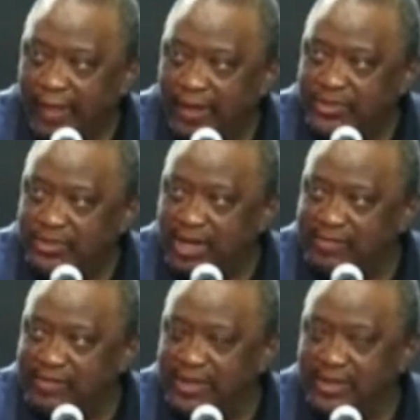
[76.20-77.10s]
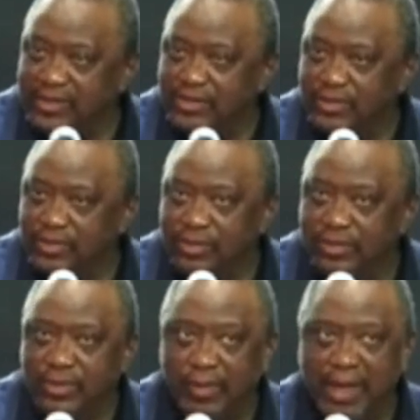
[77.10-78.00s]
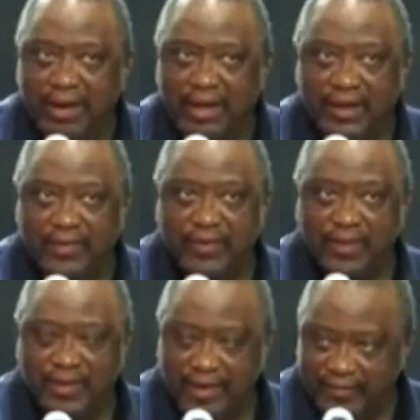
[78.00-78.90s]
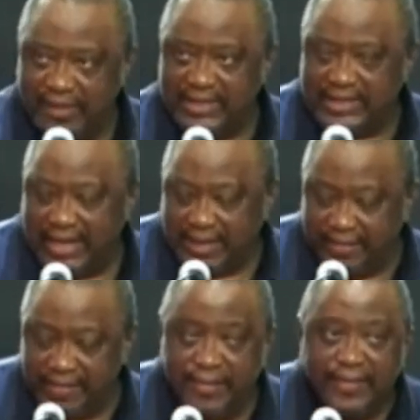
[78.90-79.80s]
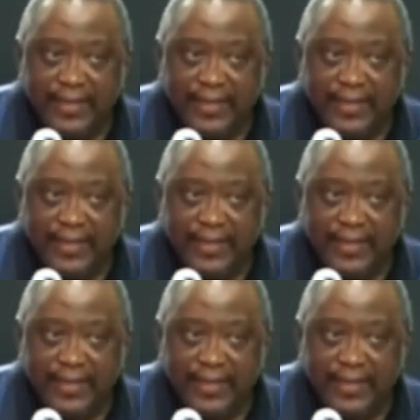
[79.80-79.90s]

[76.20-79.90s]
I was traveling to America for the very first time